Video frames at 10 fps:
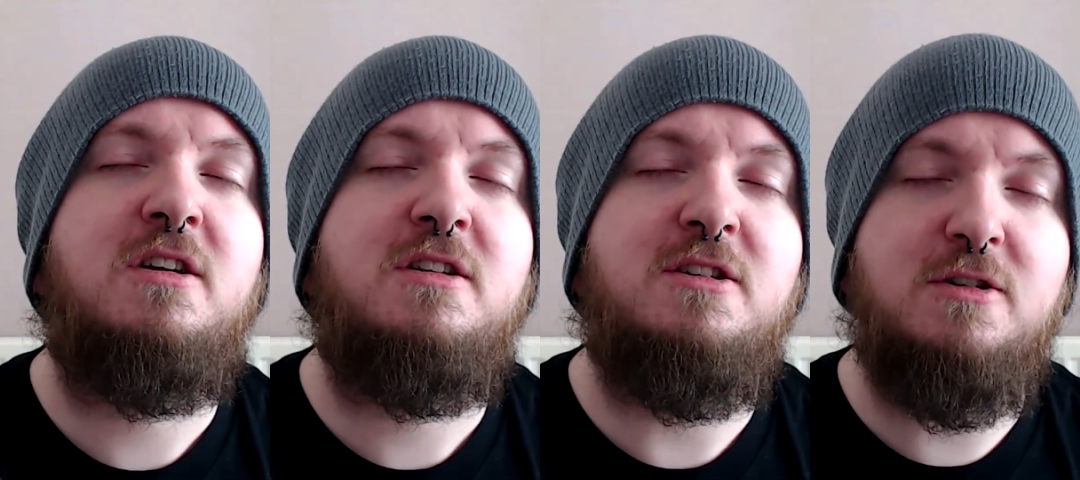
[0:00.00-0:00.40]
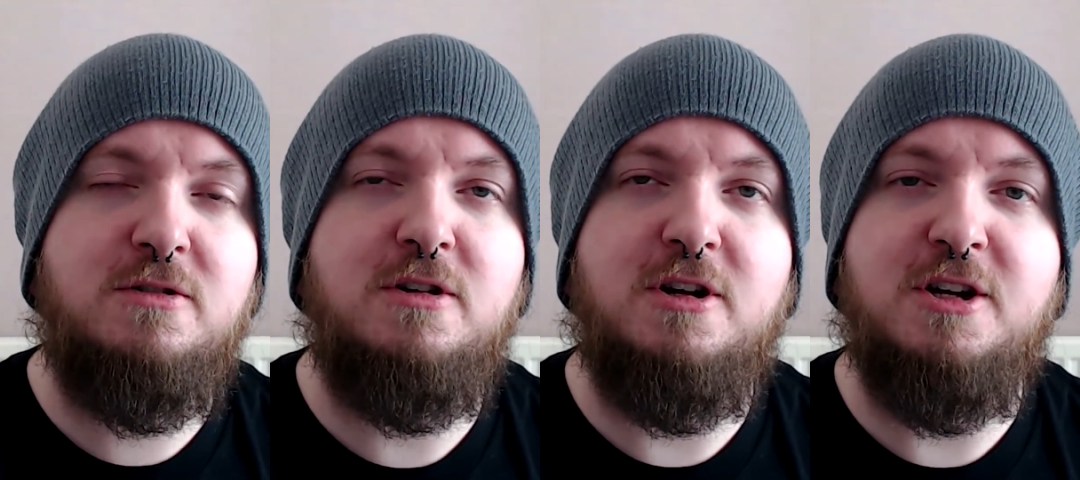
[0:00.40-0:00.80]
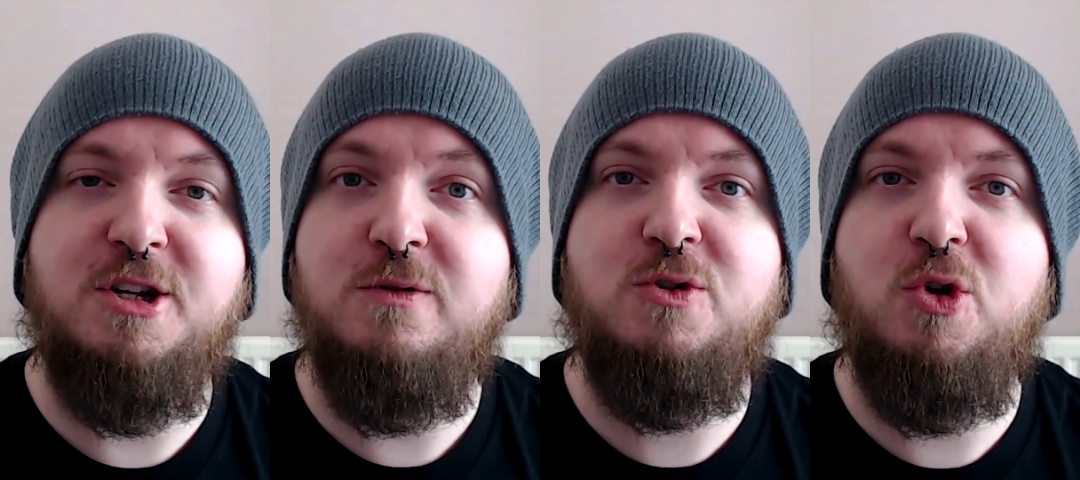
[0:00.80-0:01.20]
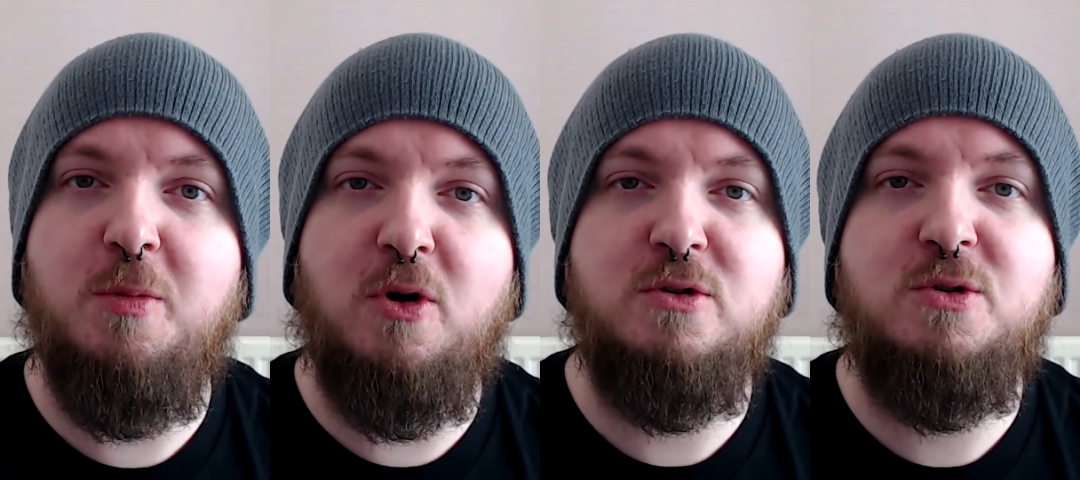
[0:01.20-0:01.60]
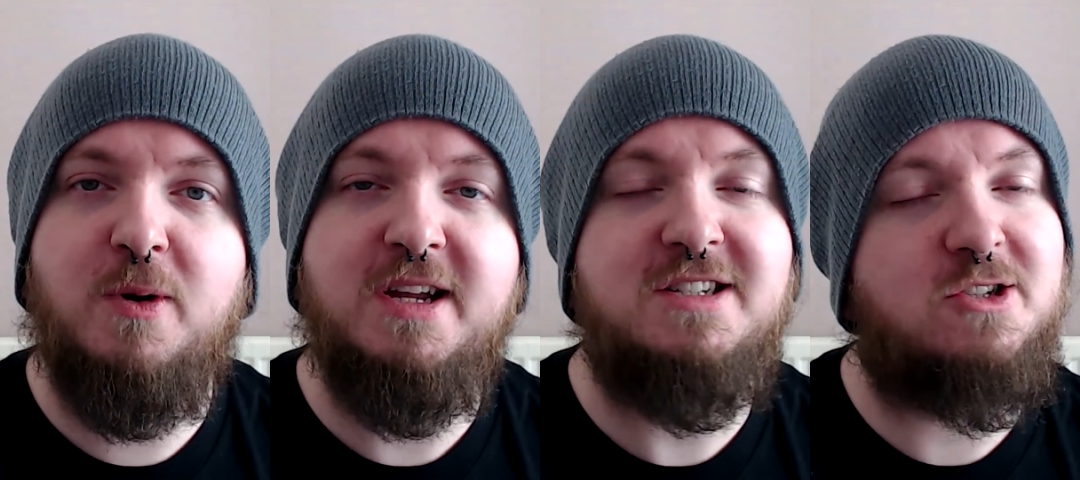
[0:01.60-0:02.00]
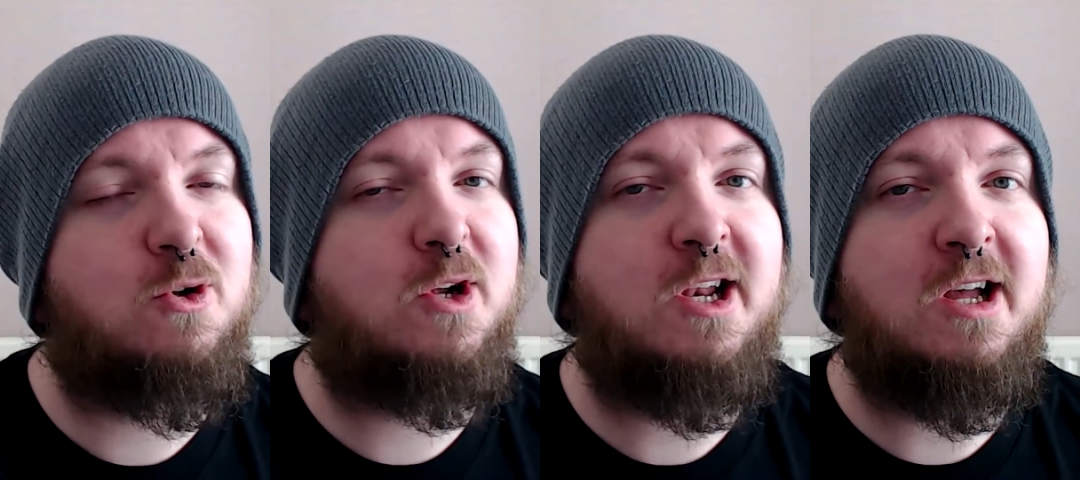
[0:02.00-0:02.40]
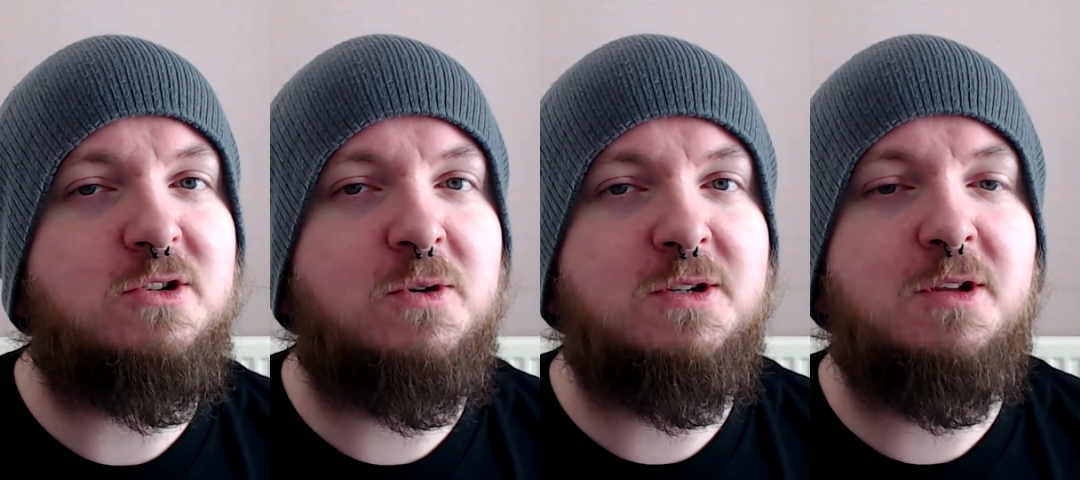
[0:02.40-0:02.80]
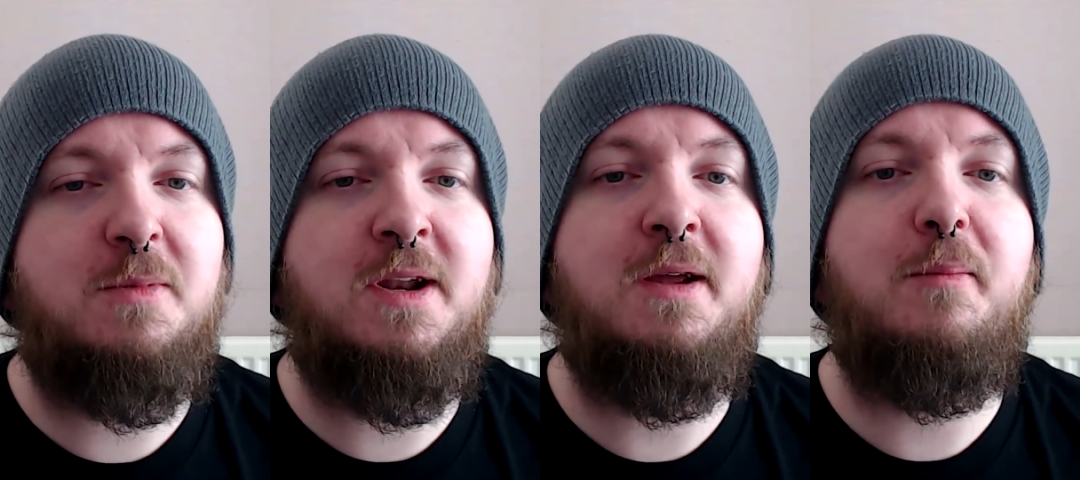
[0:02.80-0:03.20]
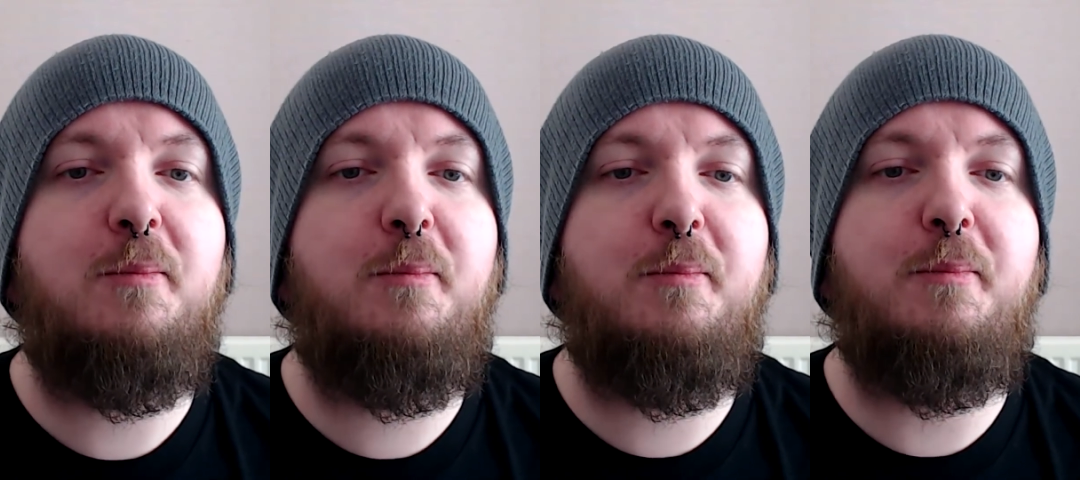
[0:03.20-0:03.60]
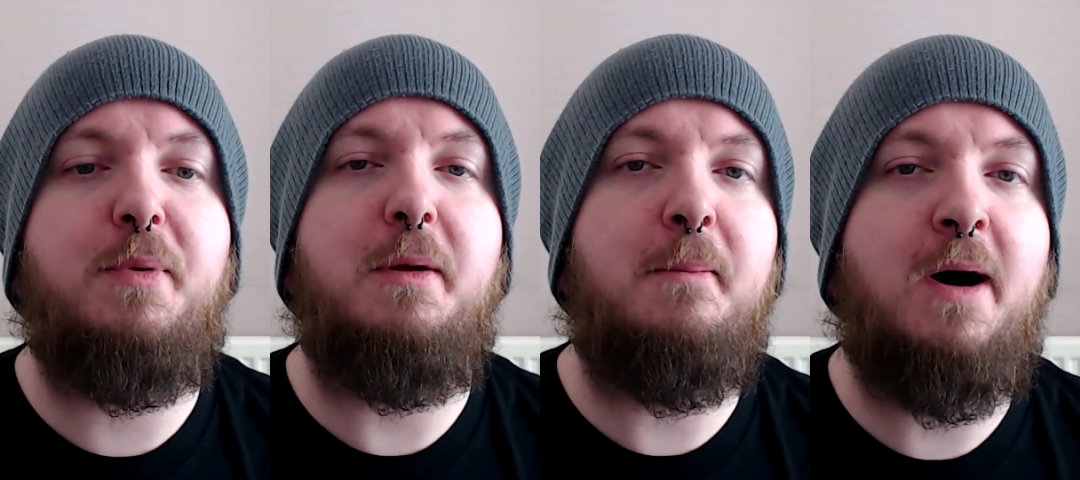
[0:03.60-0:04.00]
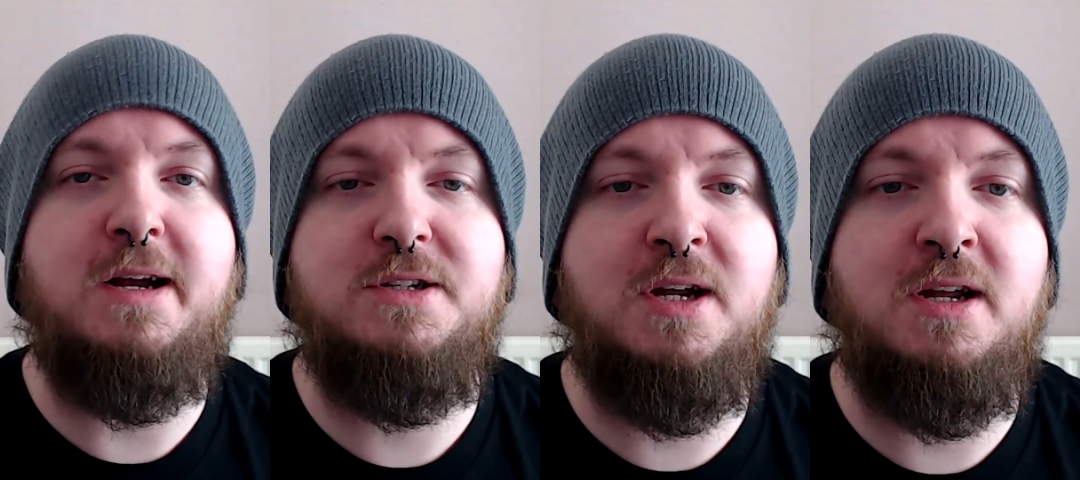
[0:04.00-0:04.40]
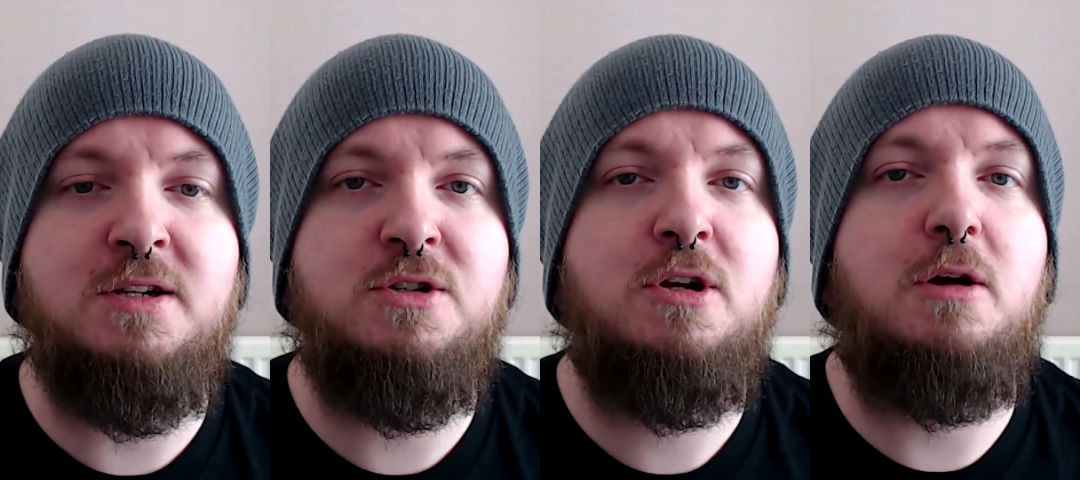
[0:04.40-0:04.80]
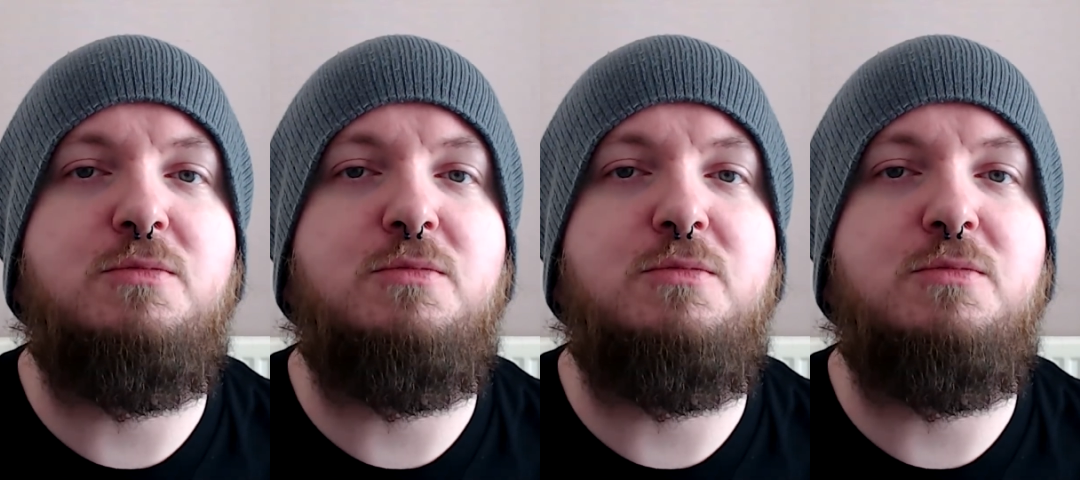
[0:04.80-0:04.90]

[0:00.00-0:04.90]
YouTube or Twitch. It's looking like Twitch at the minute, but it might change.